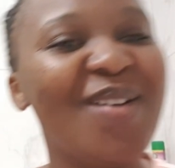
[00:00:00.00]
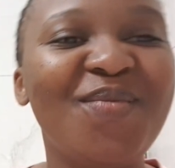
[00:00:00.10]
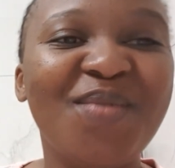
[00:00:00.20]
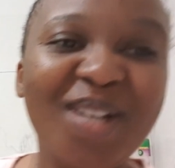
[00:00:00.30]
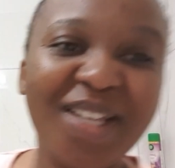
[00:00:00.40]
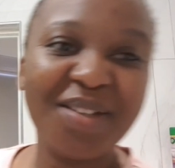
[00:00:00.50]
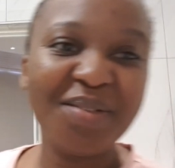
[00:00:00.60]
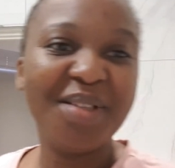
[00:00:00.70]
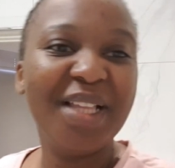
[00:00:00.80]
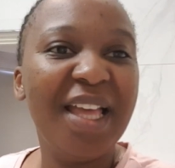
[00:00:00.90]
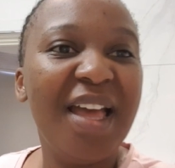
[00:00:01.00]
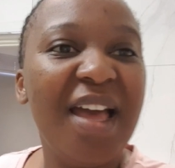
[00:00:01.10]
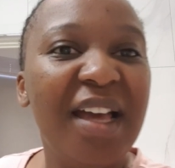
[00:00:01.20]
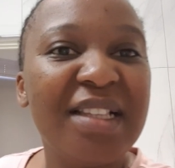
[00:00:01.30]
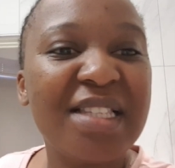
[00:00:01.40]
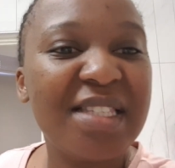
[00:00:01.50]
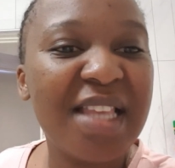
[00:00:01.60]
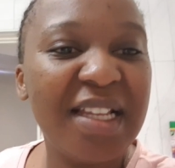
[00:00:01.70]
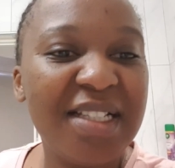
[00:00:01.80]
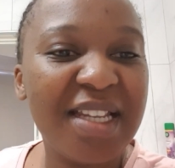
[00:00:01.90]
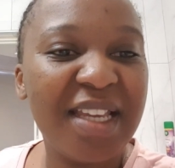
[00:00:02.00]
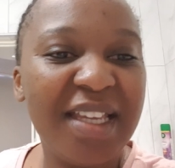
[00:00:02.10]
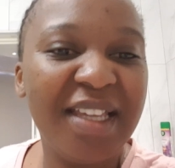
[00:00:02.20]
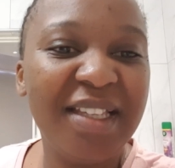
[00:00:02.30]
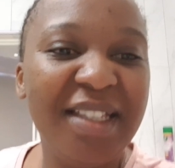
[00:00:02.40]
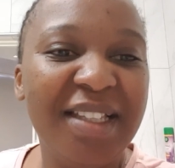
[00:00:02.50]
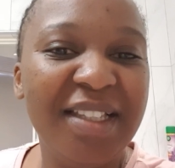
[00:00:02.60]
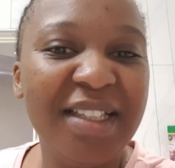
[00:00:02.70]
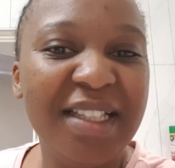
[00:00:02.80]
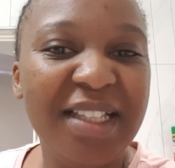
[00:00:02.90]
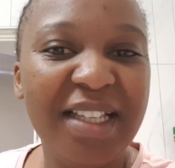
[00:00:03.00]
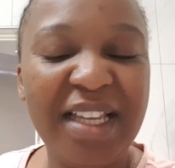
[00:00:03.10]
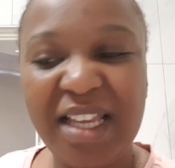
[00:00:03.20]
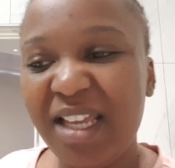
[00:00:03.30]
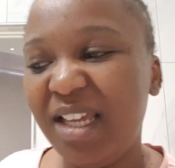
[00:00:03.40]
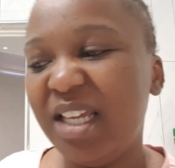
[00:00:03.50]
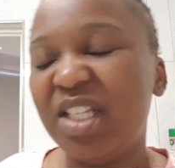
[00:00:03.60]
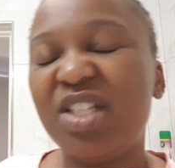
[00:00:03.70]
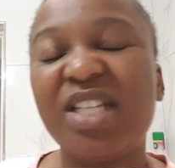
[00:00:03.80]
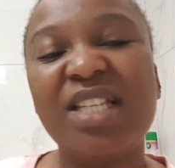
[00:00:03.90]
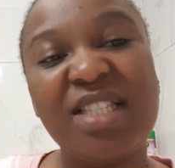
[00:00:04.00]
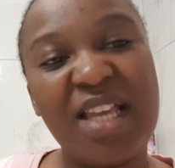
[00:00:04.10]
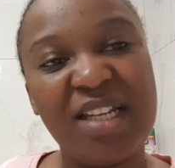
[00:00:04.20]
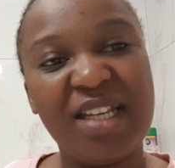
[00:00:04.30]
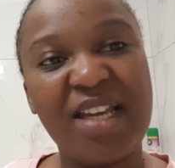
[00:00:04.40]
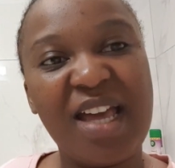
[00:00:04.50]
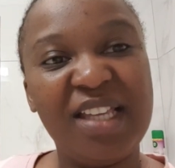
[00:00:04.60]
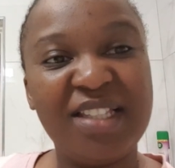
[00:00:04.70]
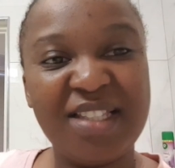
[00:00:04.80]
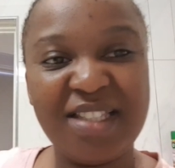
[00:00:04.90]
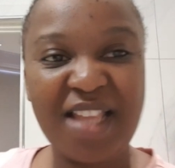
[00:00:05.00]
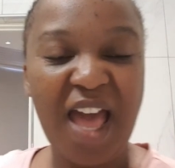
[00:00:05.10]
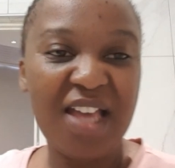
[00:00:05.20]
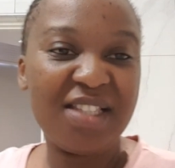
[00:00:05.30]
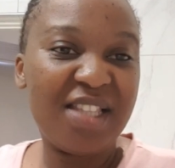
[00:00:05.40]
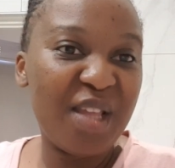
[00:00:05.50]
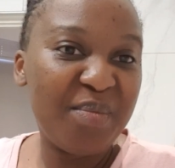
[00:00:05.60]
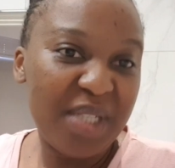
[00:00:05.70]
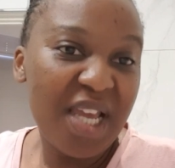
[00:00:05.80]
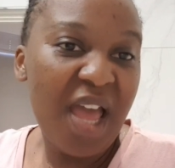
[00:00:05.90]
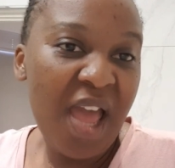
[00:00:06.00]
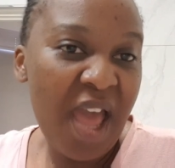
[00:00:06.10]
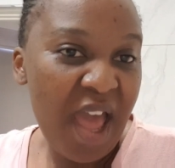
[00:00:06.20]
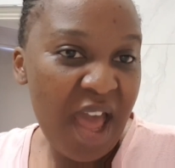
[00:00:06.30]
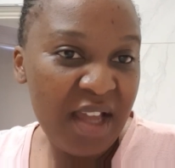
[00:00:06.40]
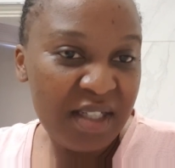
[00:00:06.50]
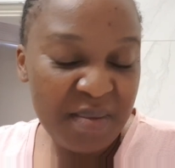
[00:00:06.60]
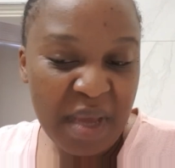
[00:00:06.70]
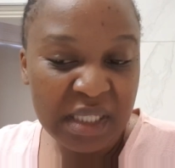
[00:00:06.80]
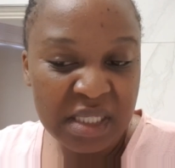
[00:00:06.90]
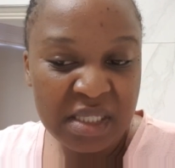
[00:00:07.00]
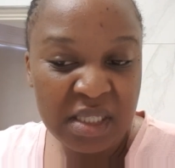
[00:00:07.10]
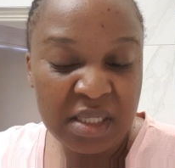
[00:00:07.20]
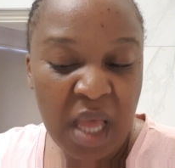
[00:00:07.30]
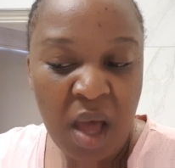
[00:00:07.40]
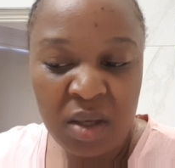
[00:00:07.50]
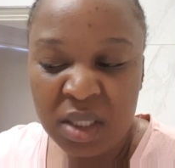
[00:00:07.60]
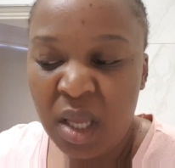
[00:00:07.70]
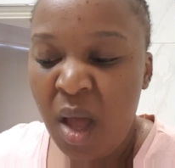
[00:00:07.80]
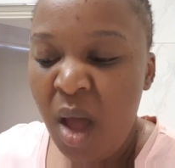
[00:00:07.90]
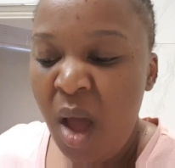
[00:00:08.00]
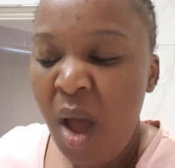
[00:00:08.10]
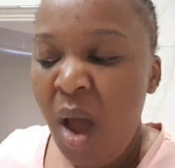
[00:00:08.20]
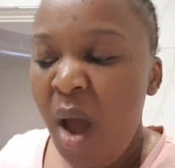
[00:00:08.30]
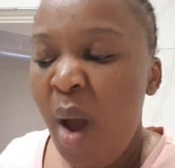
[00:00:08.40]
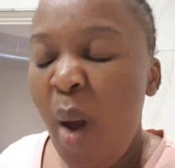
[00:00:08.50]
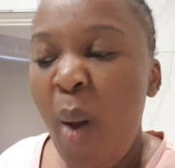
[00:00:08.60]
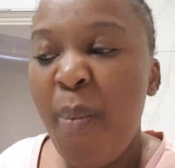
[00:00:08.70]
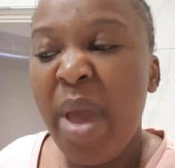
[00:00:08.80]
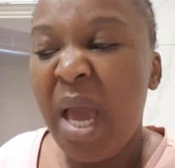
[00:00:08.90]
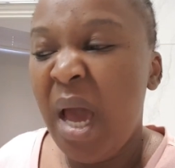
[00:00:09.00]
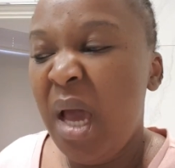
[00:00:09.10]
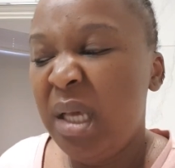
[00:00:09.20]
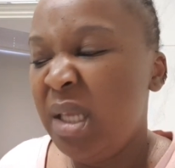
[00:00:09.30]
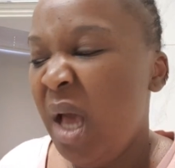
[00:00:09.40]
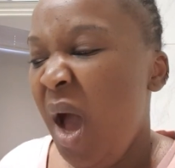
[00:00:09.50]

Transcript: Morning. Sunday. Today's Sunday, guys. I slept at my sister's house because